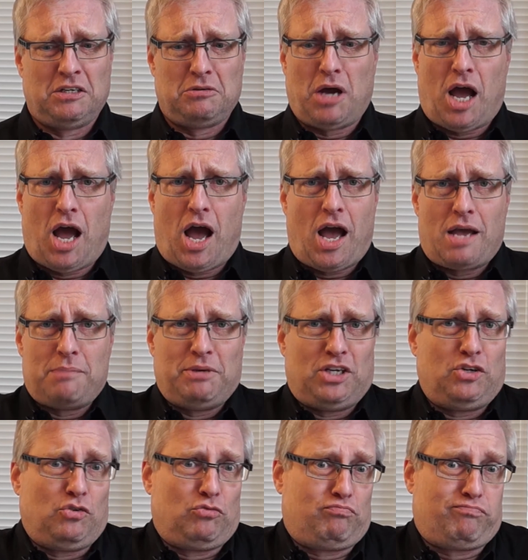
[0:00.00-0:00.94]
I mean,
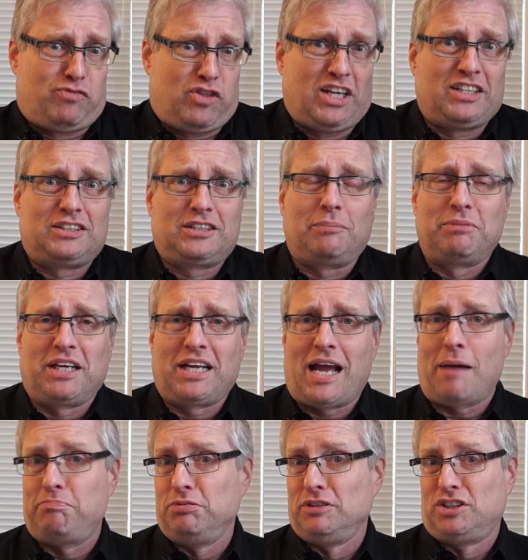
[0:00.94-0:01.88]
you'd think something
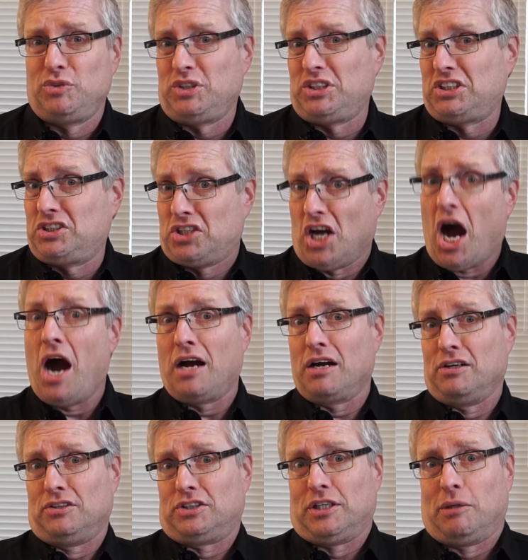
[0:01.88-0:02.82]
happened to his tongue
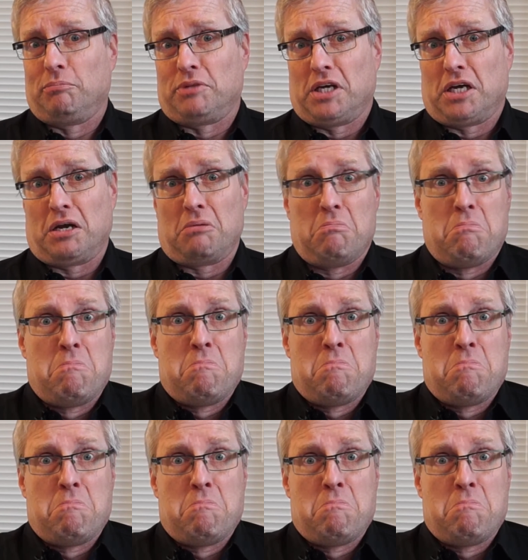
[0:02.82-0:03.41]
or something.